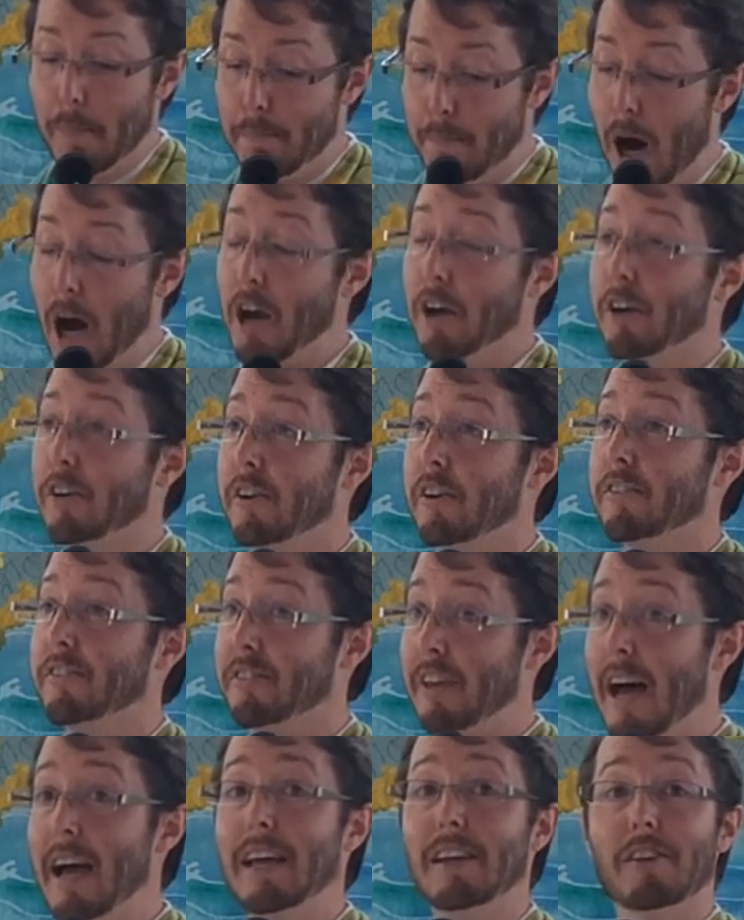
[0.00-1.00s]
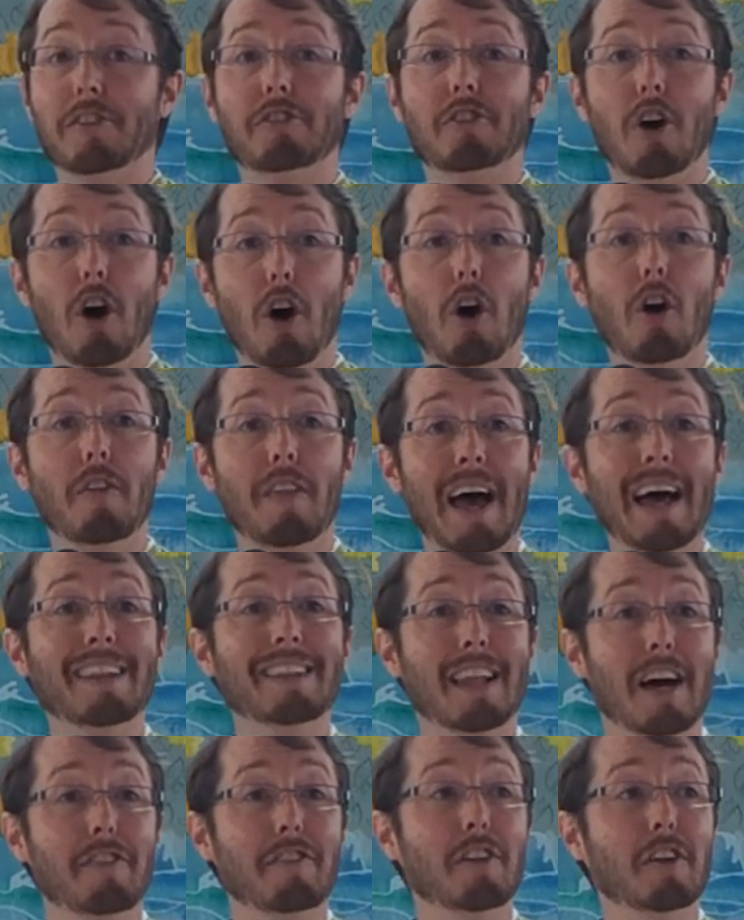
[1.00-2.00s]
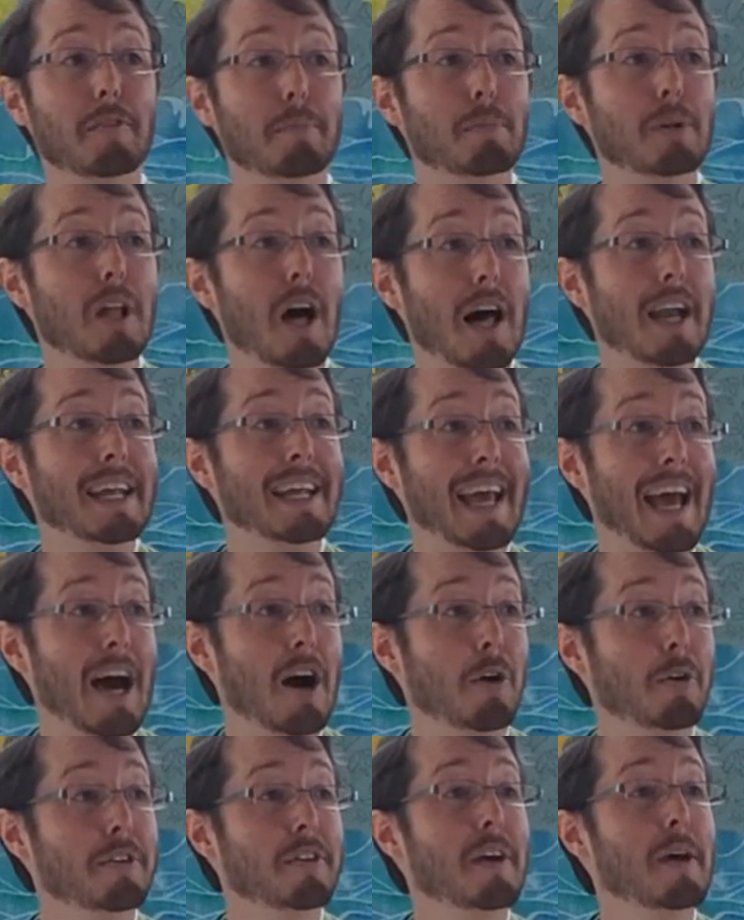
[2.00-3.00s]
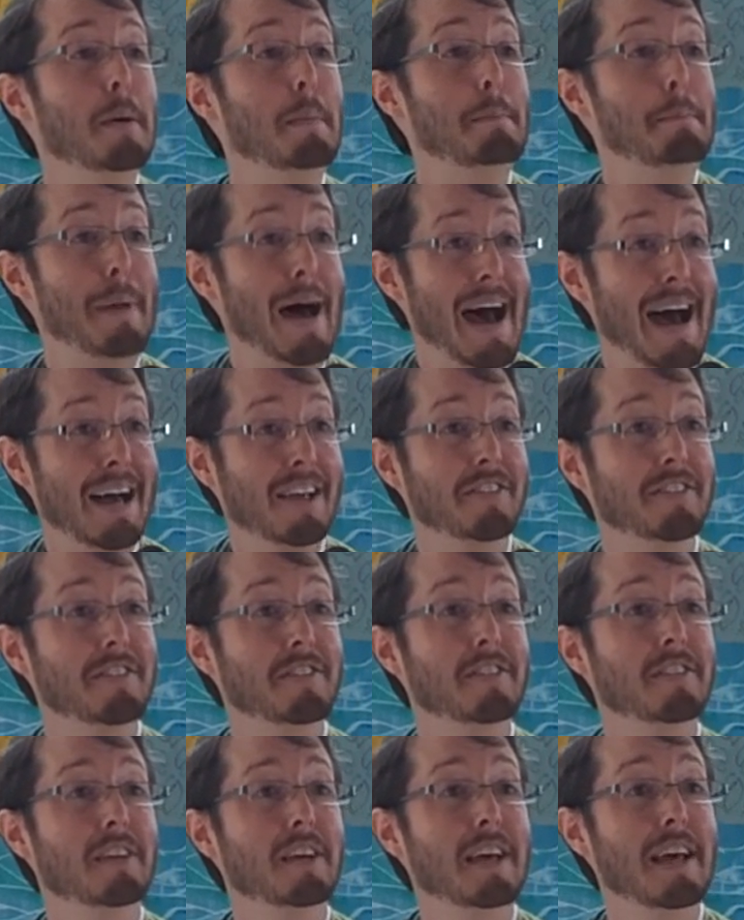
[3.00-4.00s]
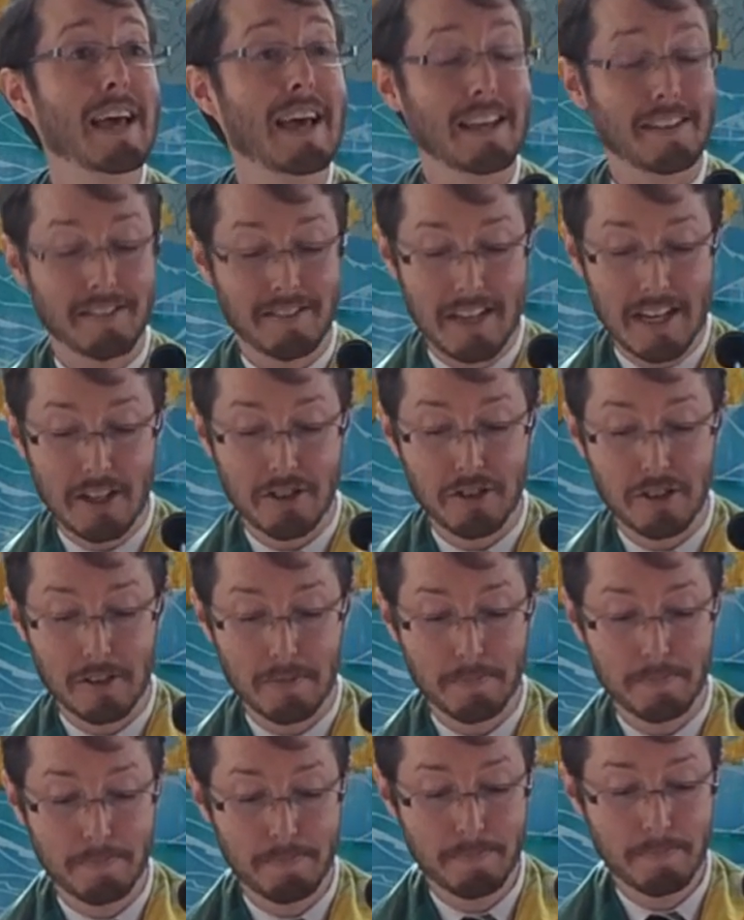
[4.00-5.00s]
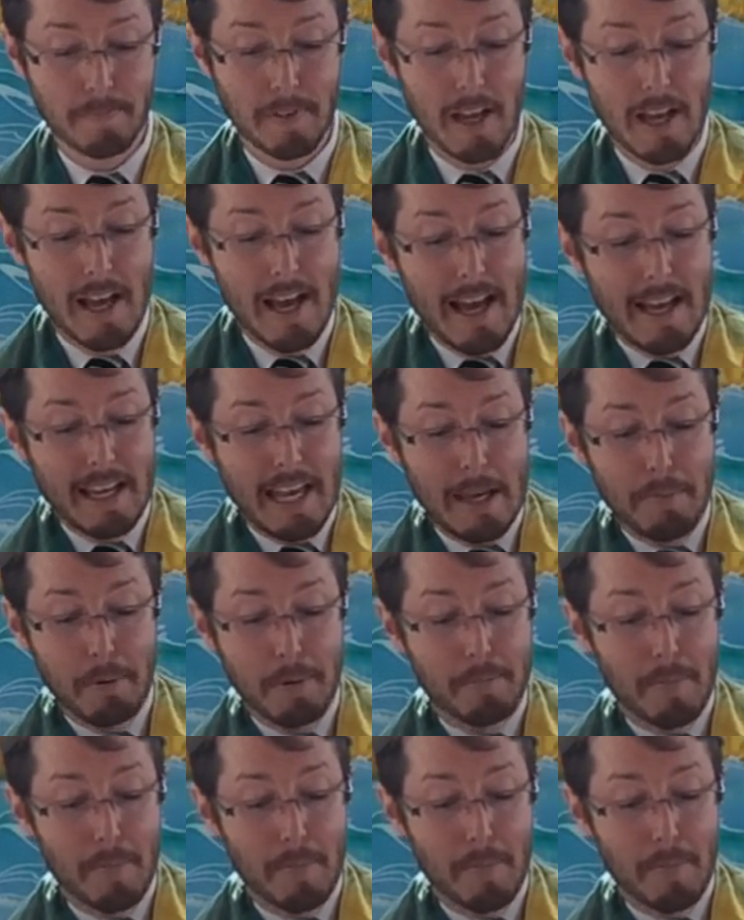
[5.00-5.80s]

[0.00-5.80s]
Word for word: Modern scientists call that level of blotting out mass extinction. Keep